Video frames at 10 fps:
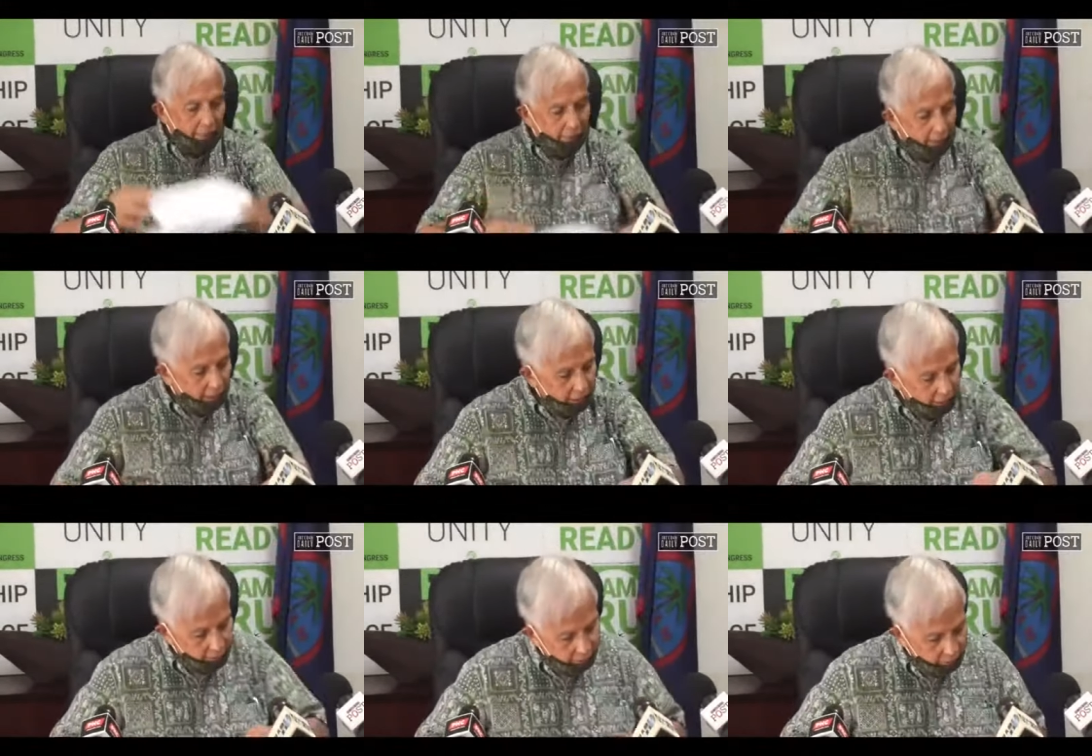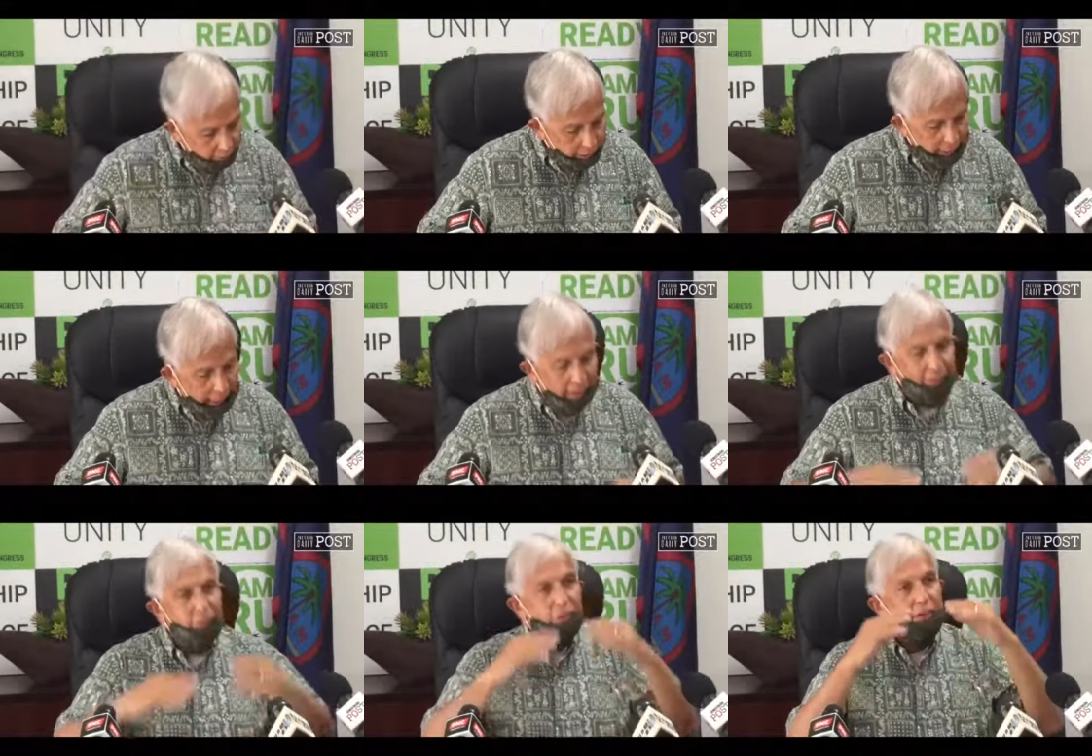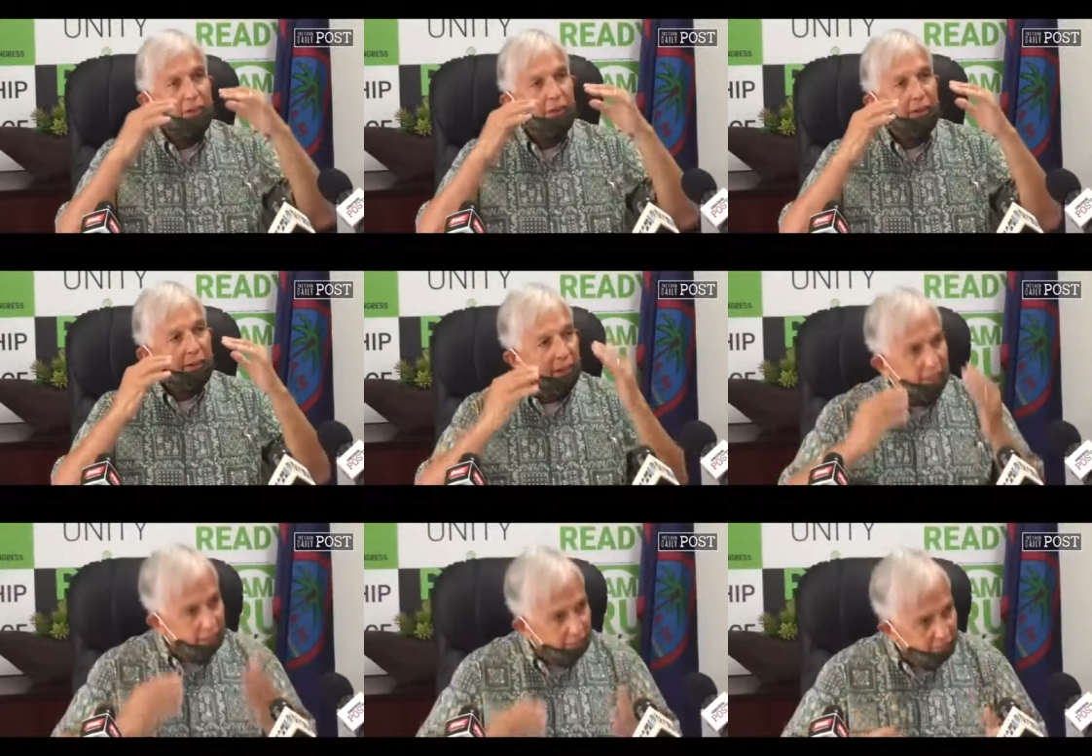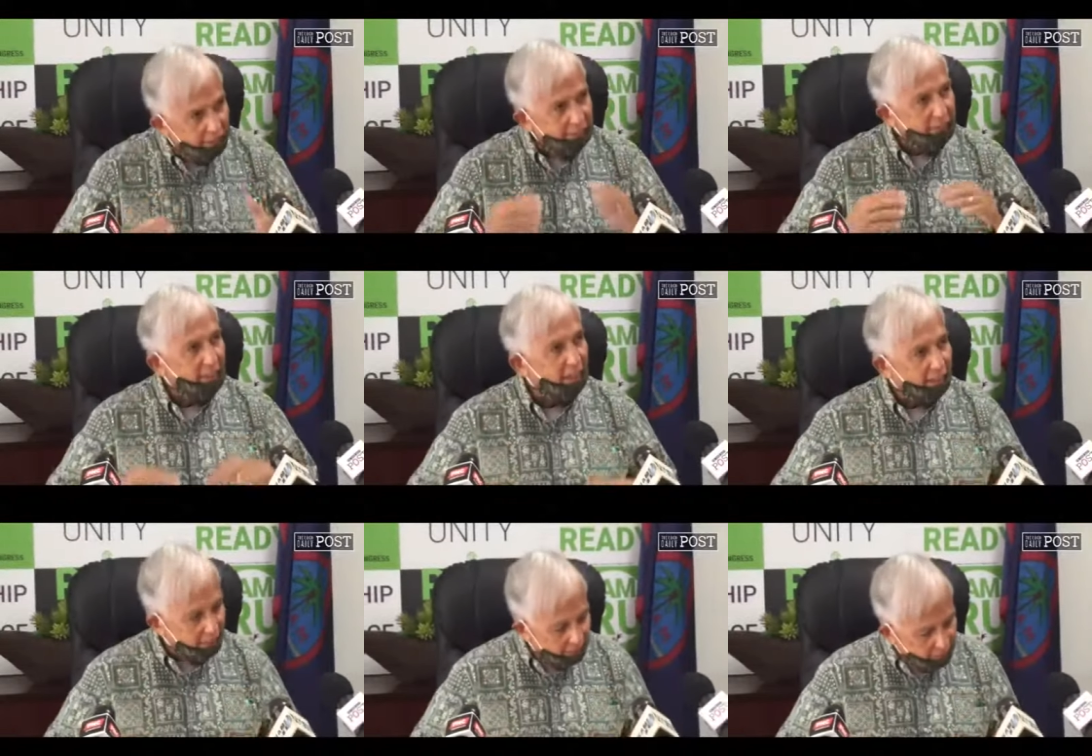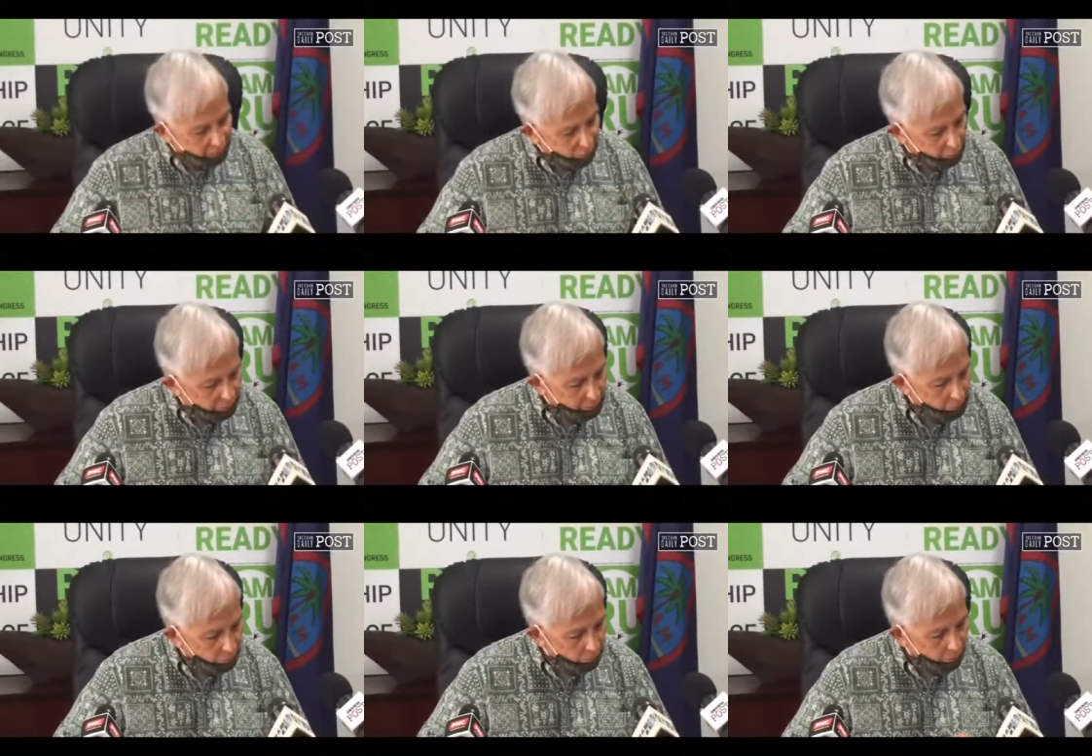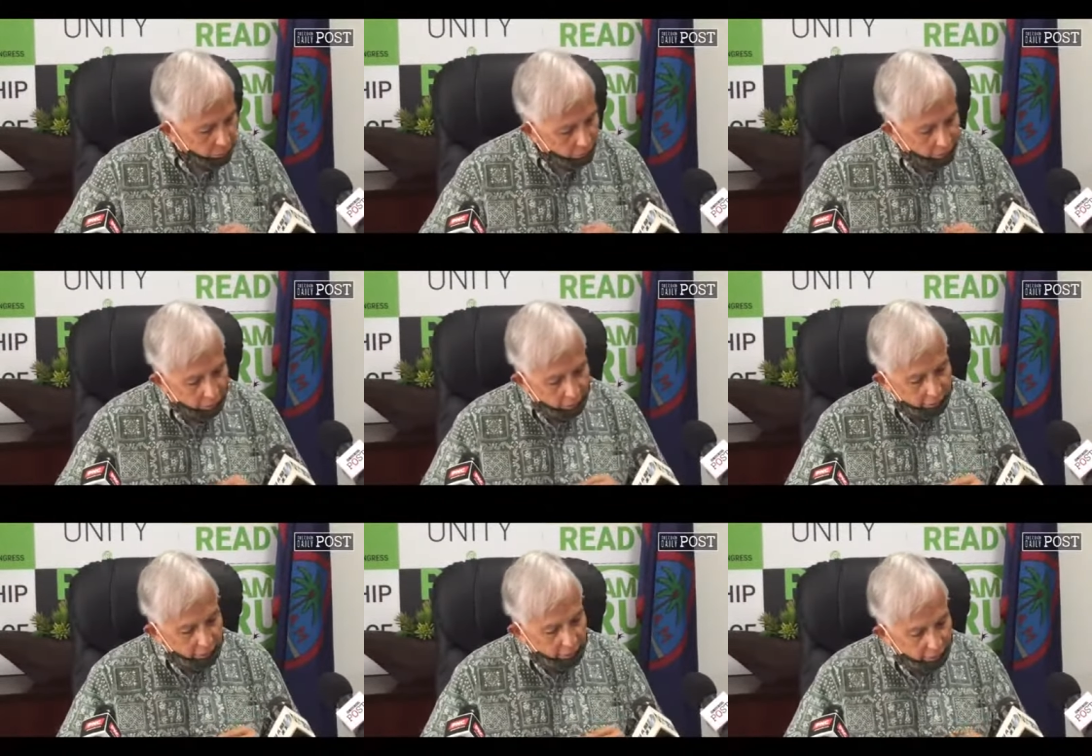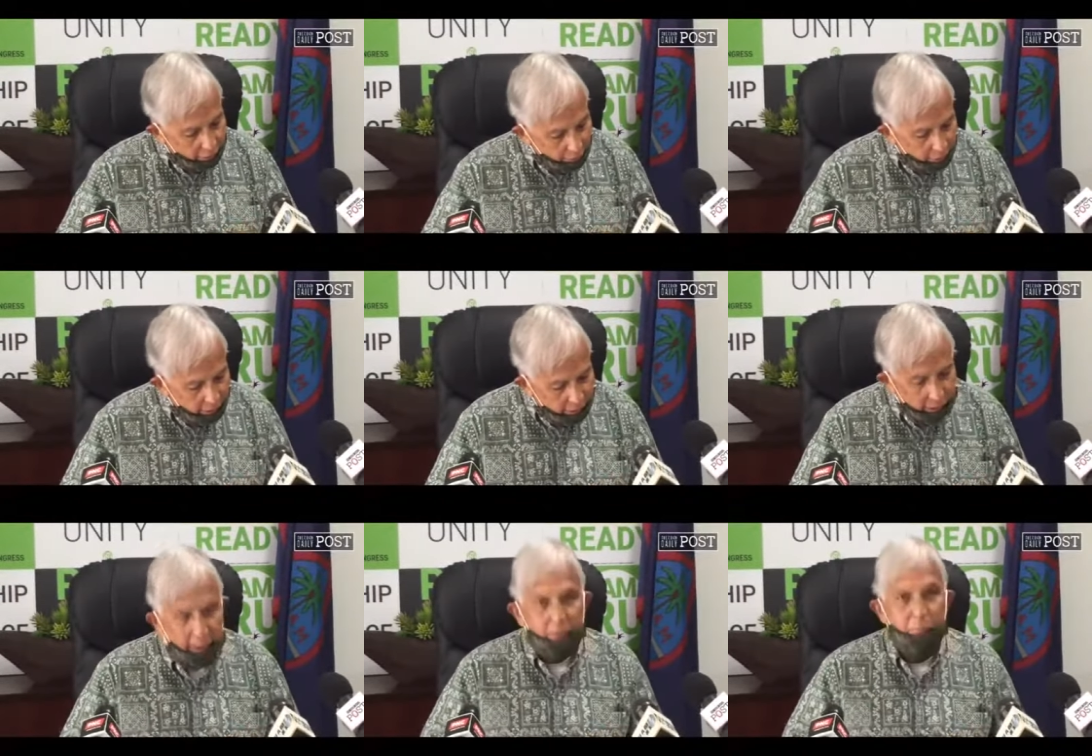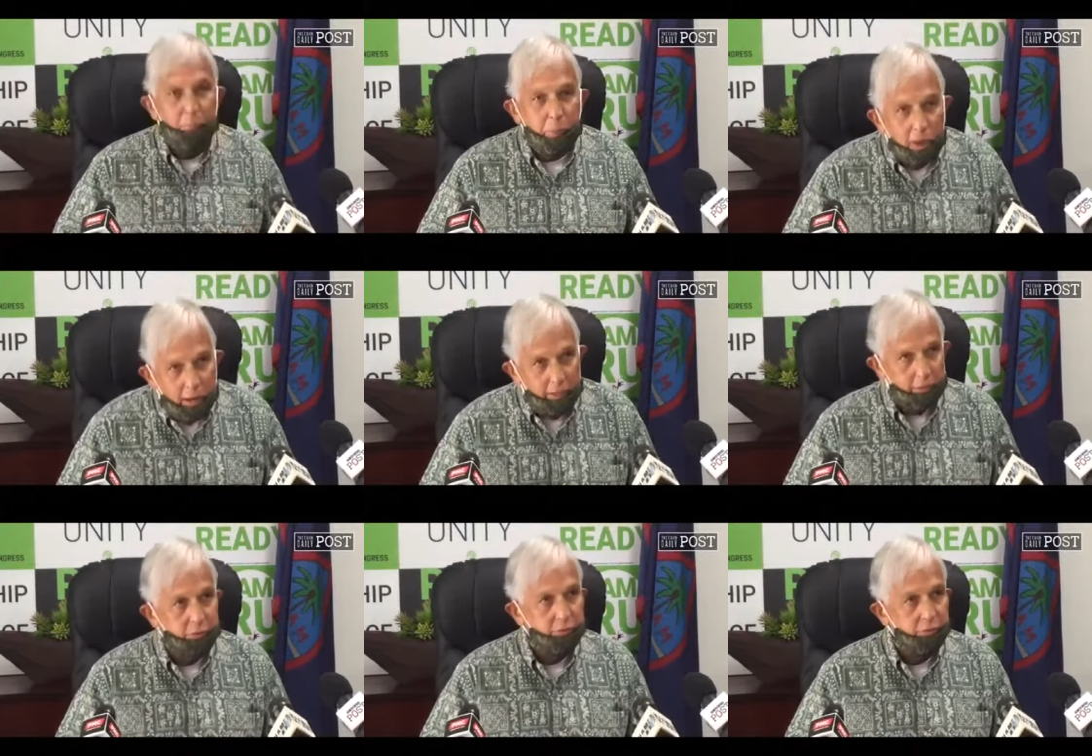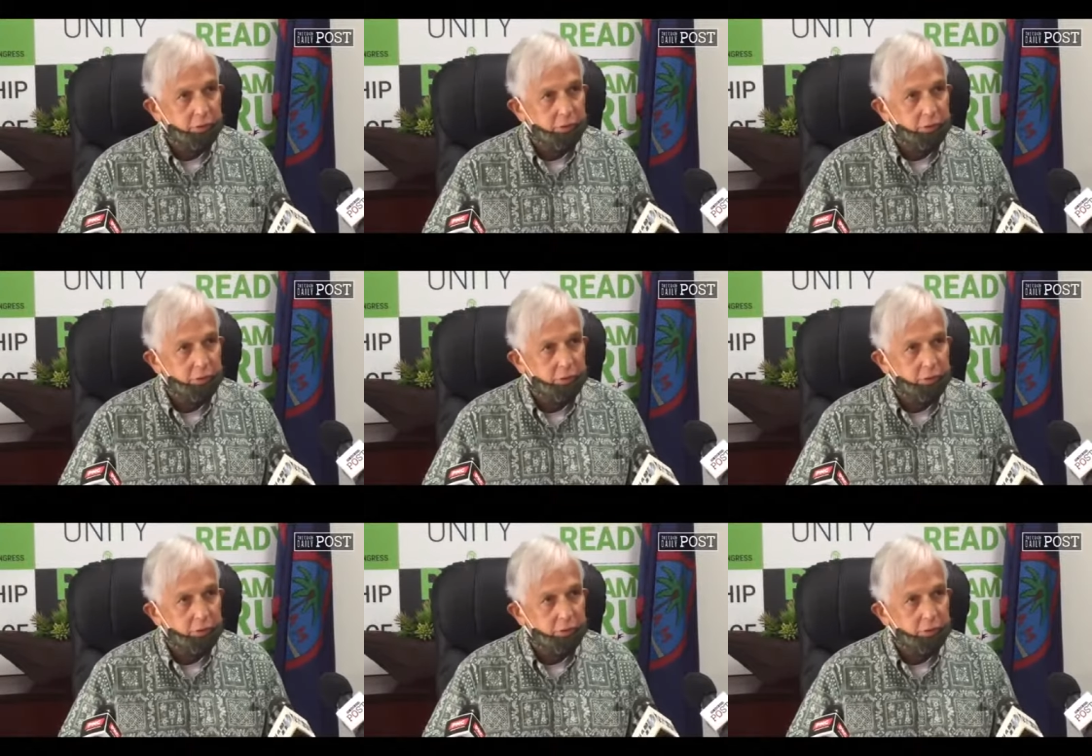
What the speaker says: Then, after they investigated a little bit more, they agreed in March